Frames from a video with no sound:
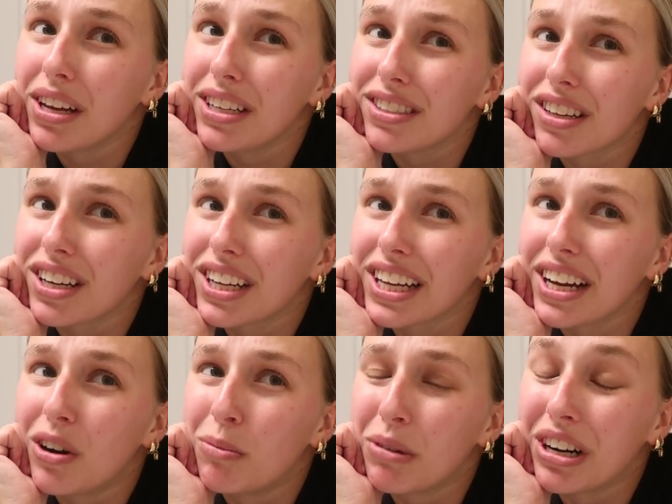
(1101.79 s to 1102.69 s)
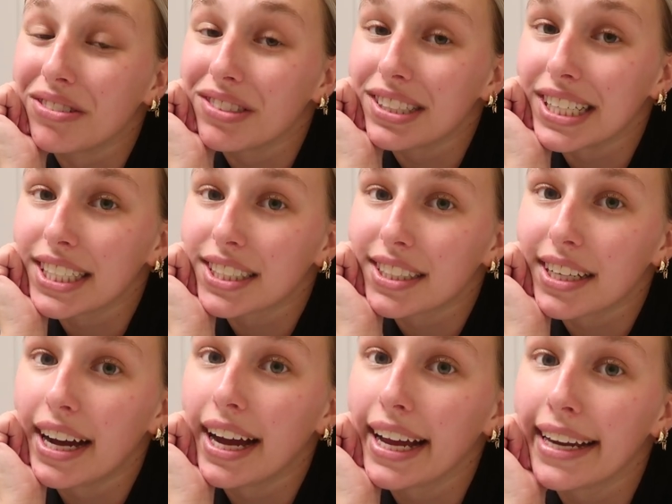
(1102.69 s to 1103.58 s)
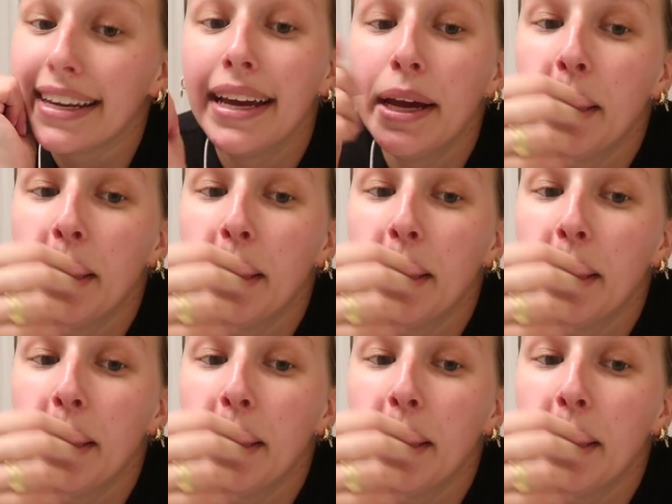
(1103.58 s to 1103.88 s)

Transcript: he's gonna get home around 6 tonight